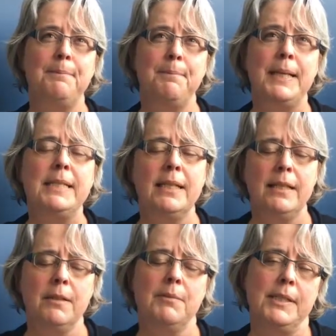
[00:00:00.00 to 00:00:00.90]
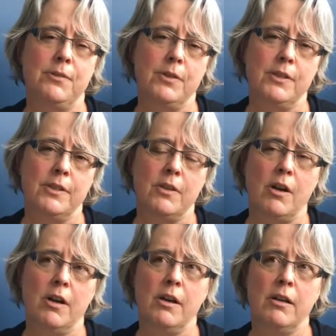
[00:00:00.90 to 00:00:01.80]
Basically, the resources
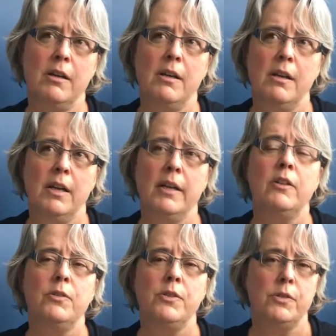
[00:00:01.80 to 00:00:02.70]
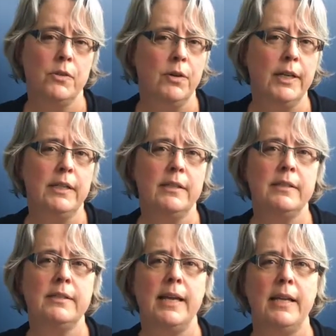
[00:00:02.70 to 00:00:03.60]
include
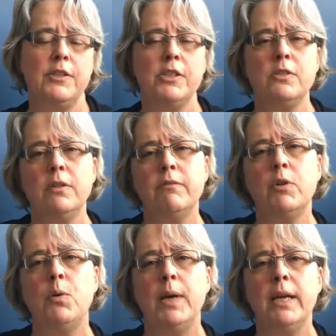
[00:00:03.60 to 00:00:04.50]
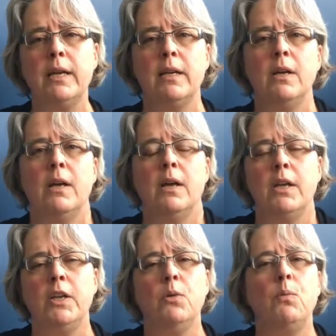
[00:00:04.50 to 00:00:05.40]
tutorials and just sort of quick,
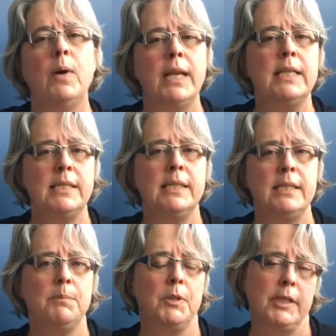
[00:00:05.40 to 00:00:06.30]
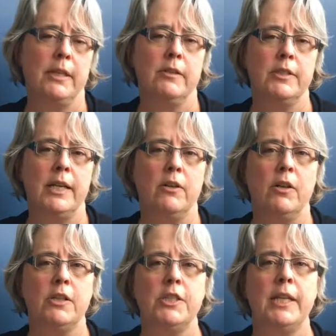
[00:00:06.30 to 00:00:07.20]
what is this particular
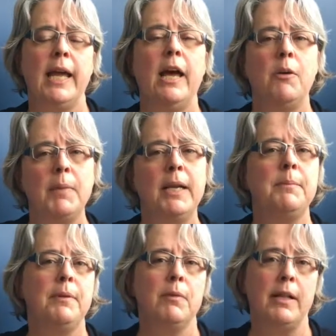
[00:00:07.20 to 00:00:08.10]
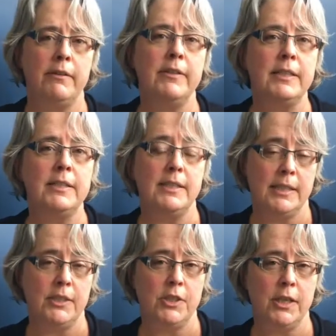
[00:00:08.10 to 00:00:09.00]
technology? How might it be relevant to
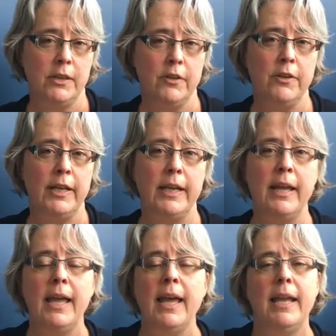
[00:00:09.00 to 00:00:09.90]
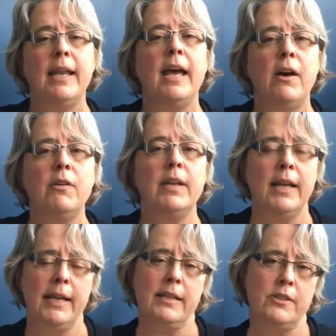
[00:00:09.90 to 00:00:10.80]
teaching and learning? And how can
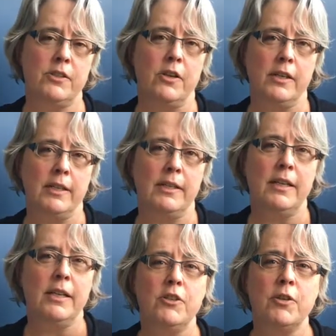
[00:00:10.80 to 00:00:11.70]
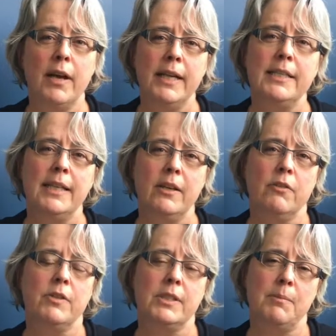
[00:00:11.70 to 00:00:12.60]
I get started? Trying to get
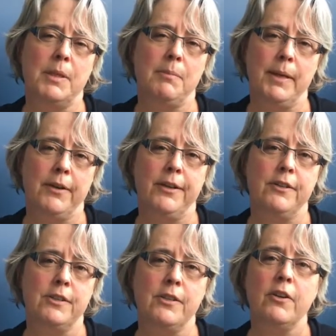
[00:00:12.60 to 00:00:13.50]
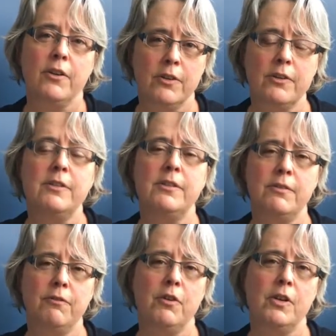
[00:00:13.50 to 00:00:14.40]
over some of the barriers and the
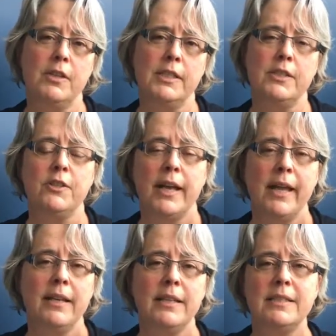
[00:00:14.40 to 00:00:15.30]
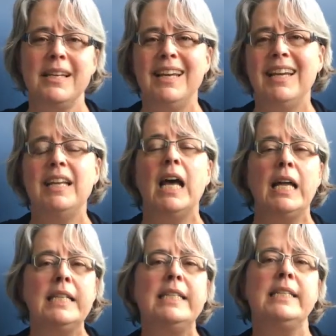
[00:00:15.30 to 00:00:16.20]
hurdles for teacher candidates in
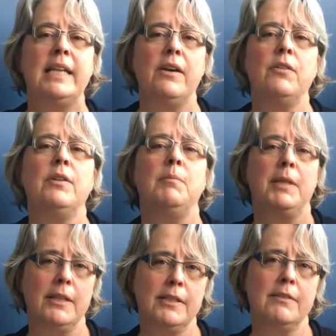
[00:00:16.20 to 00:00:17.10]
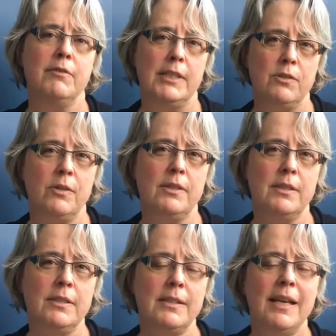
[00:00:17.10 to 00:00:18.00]
hunting down the millions of
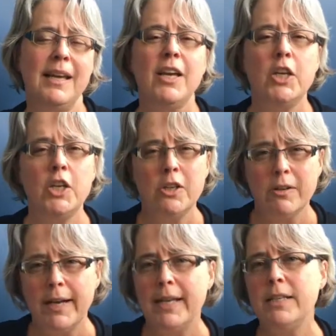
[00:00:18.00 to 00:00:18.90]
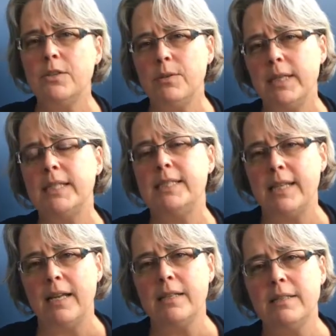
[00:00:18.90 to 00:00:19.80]
resources, curating to an
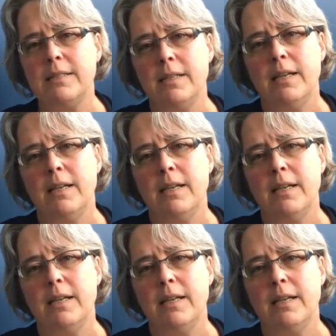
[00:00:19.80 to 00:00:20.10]
extent